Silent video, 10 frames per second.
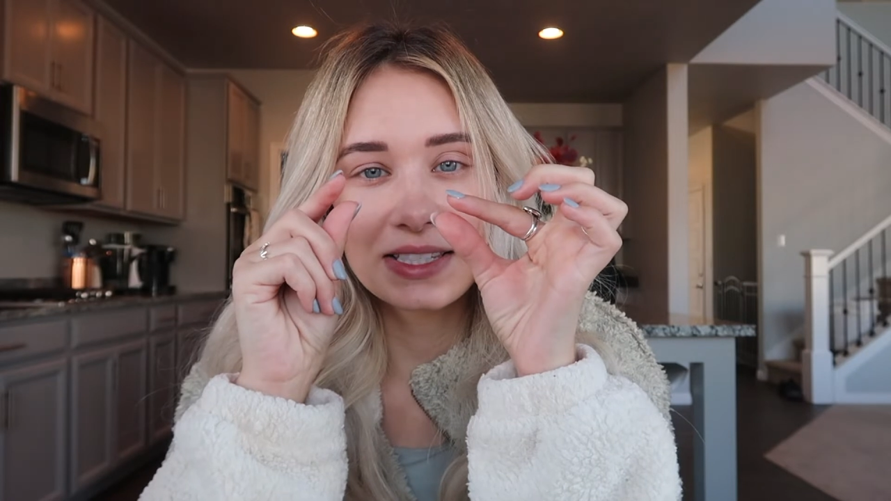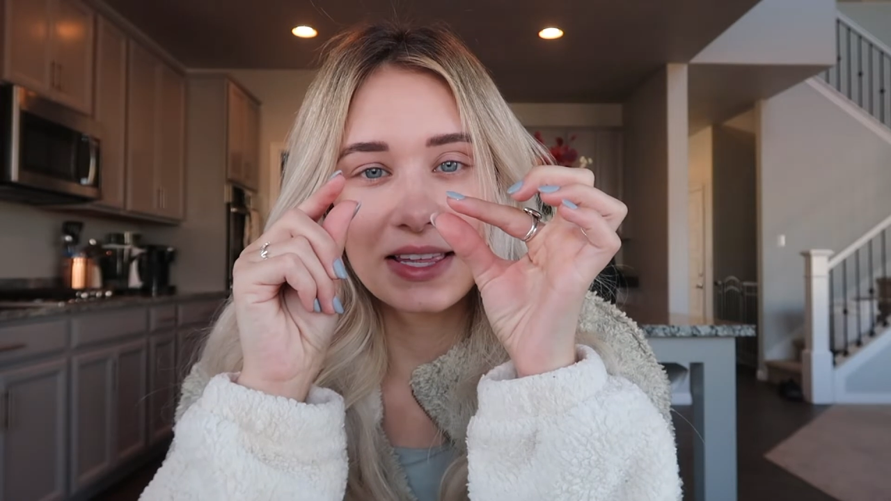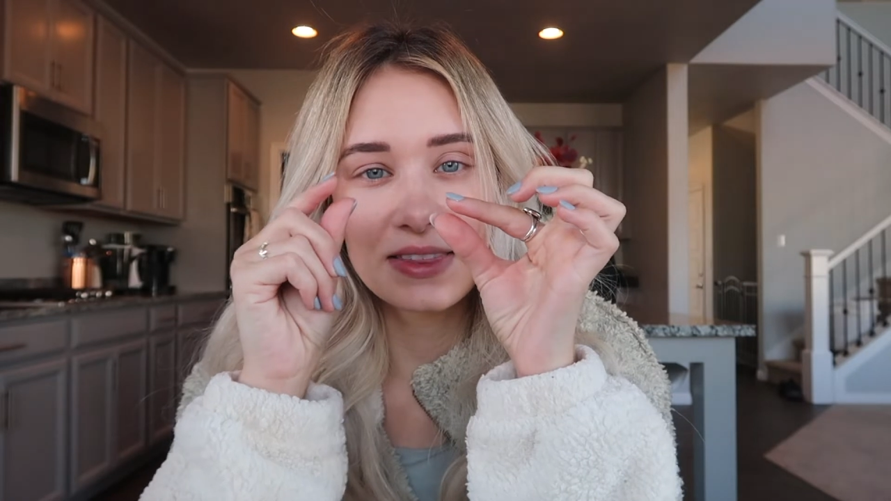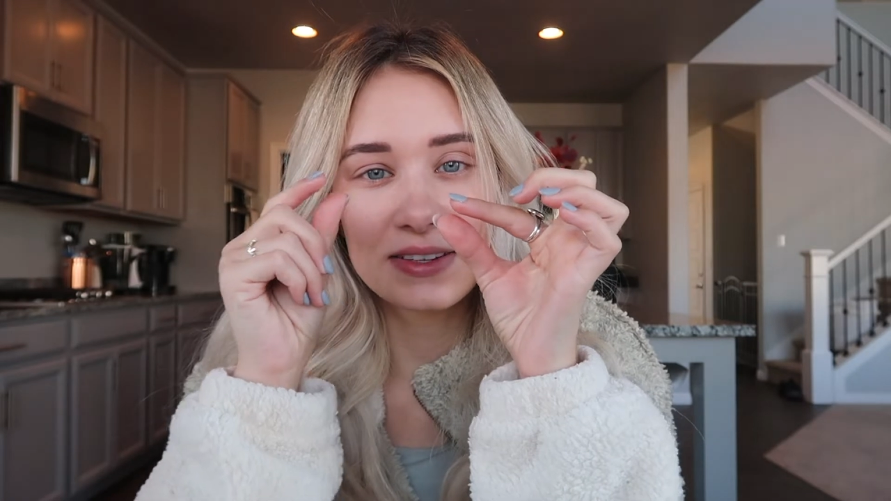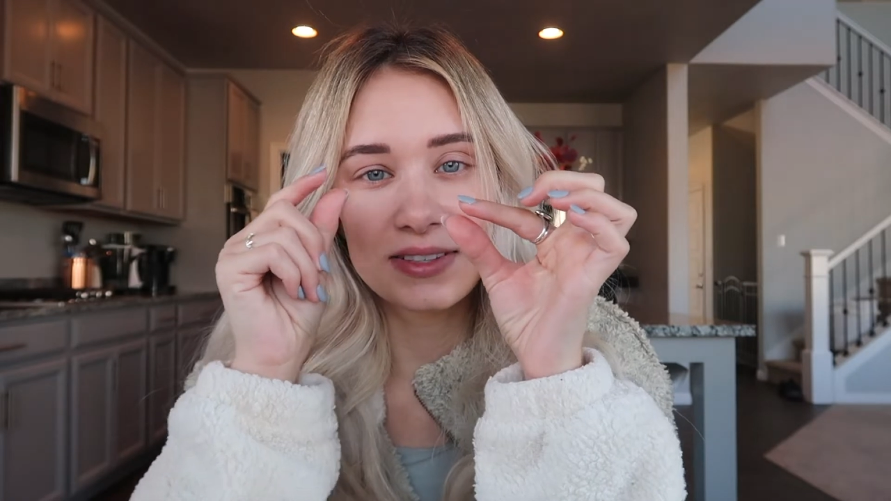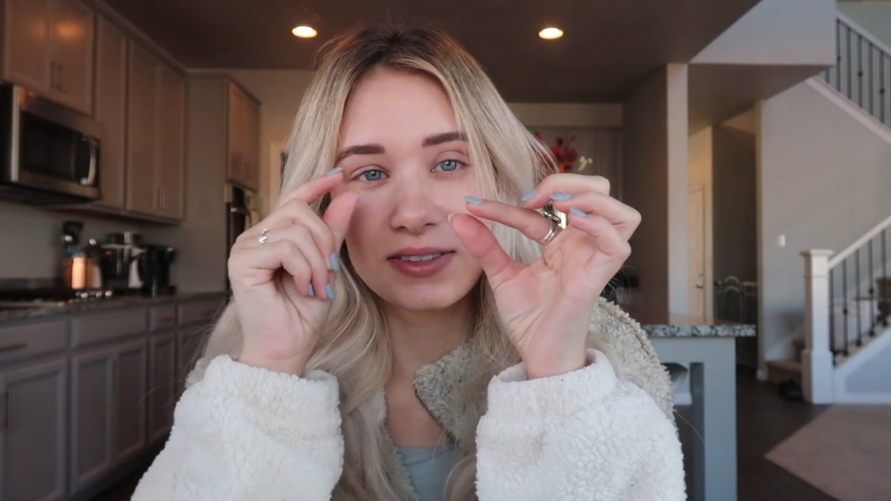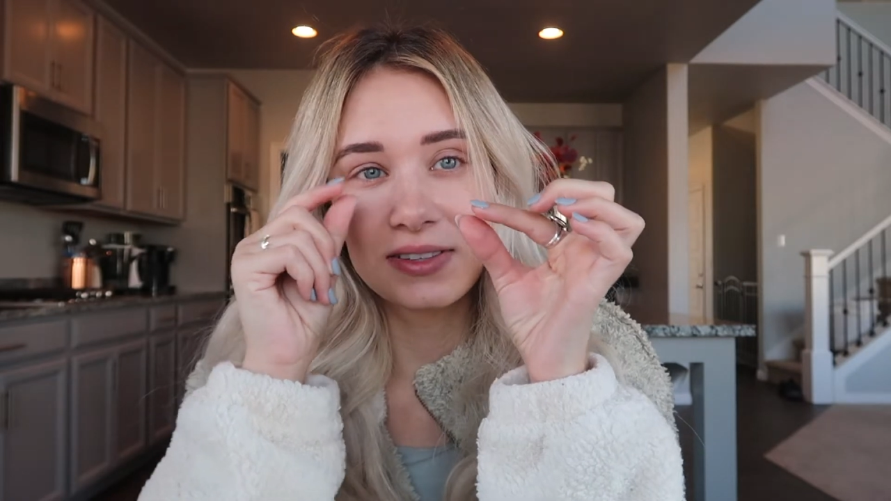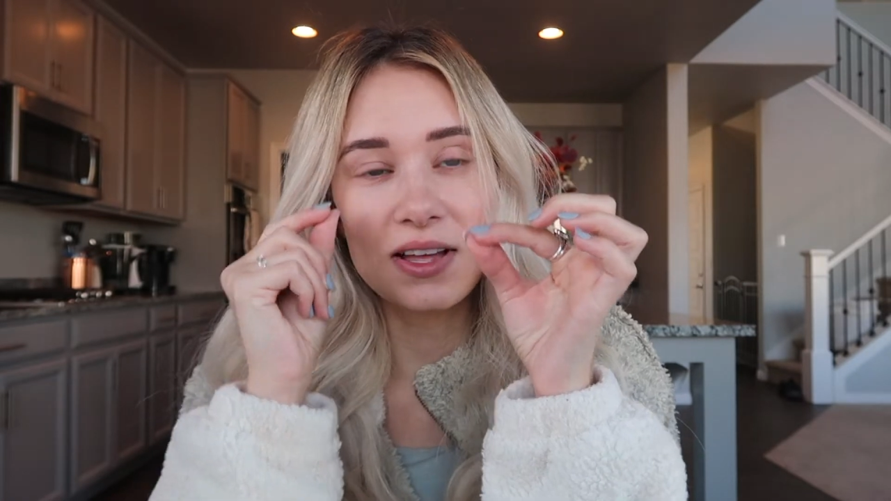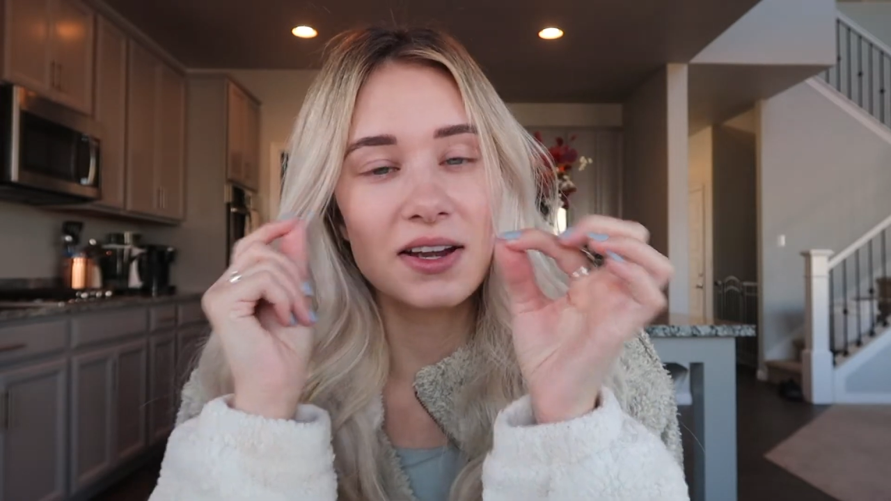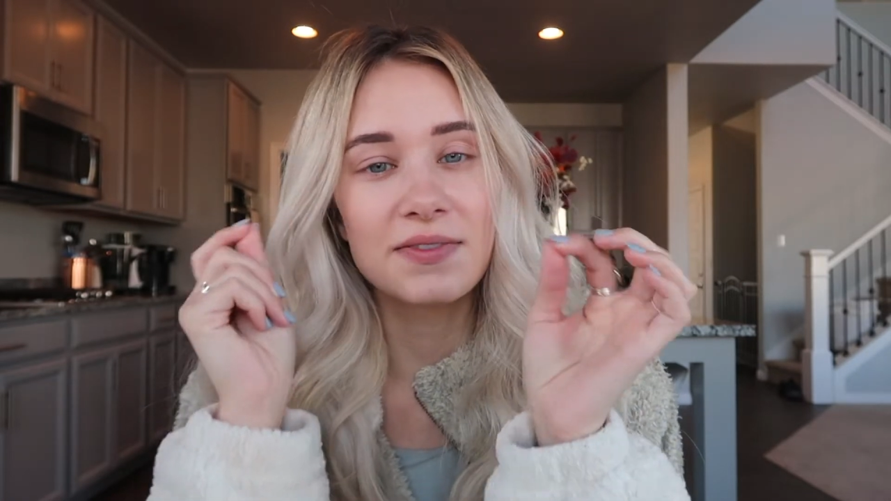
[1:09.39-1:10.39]
and there's a
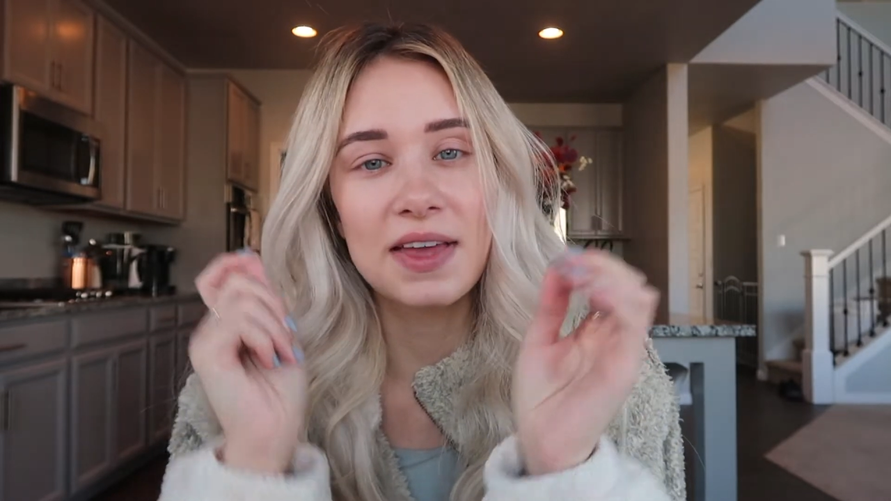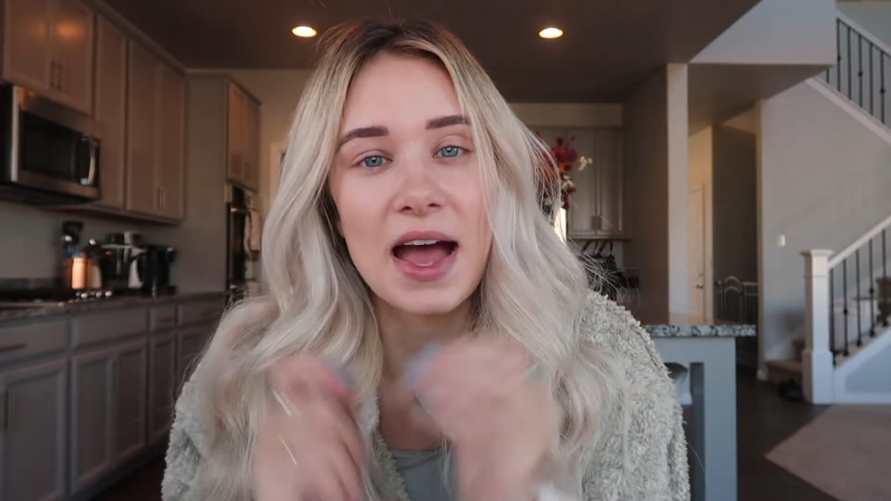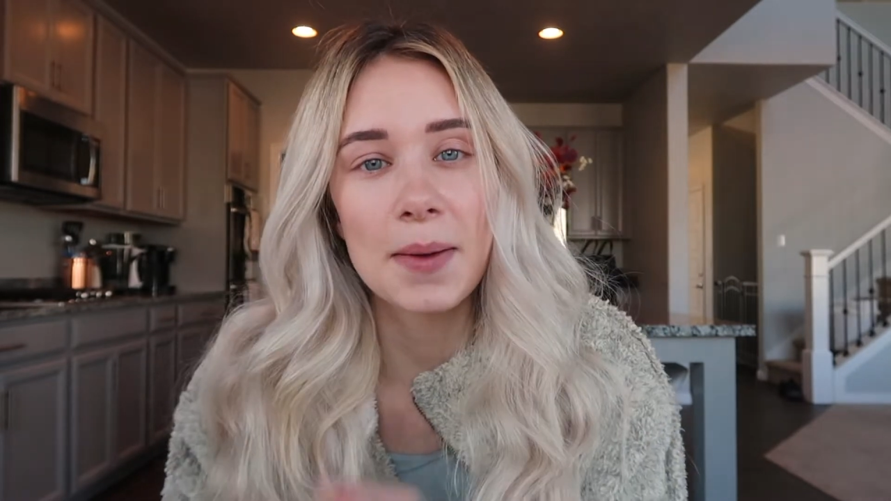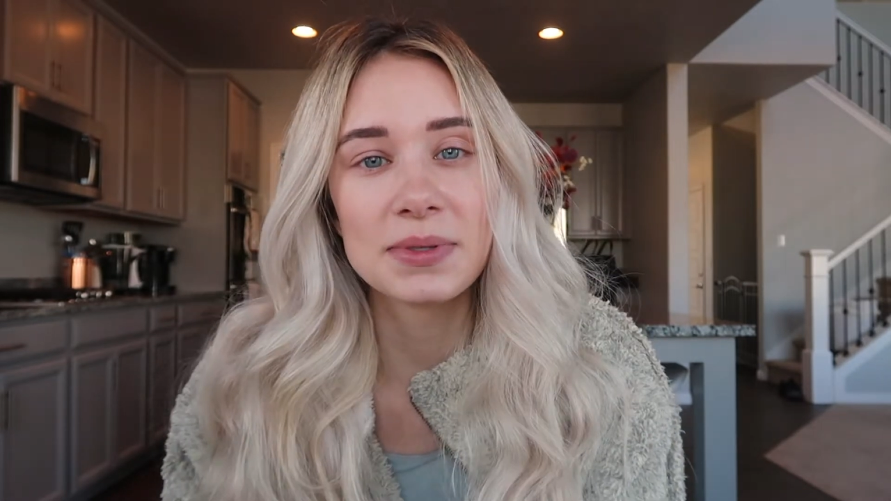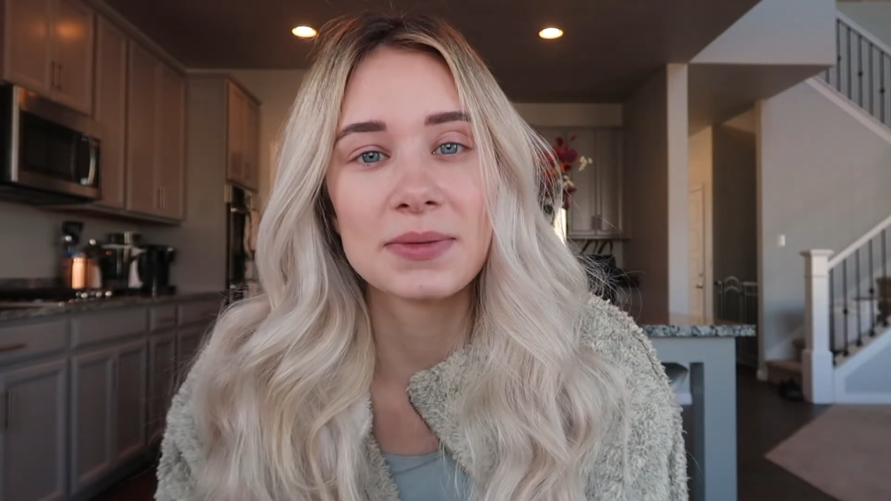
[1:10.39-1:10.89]
lot of gaps